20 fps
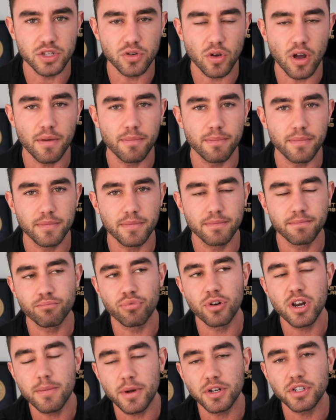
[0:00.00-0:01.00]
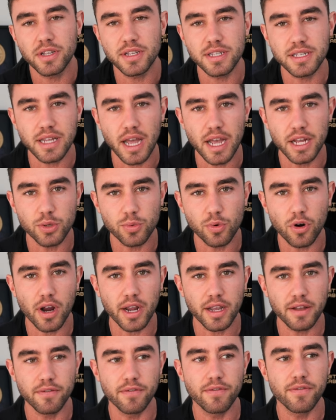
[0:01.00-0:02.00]
So I'm pretty much at the stage where I
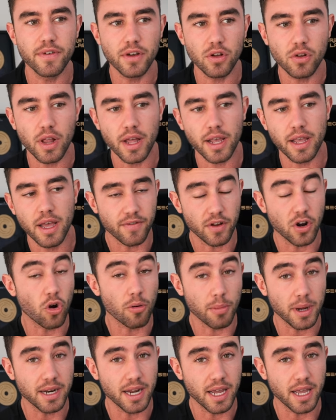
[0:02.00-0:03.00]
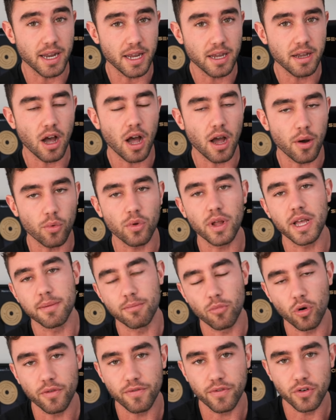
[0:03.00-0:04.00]
can feel like if I know I'm under eating, I will eat
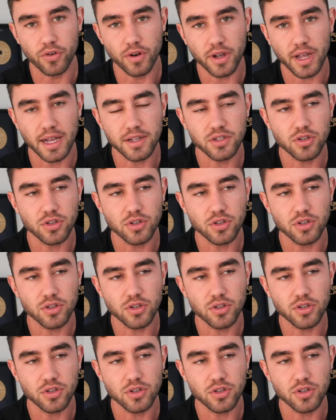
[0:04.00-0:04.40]
more food, okay?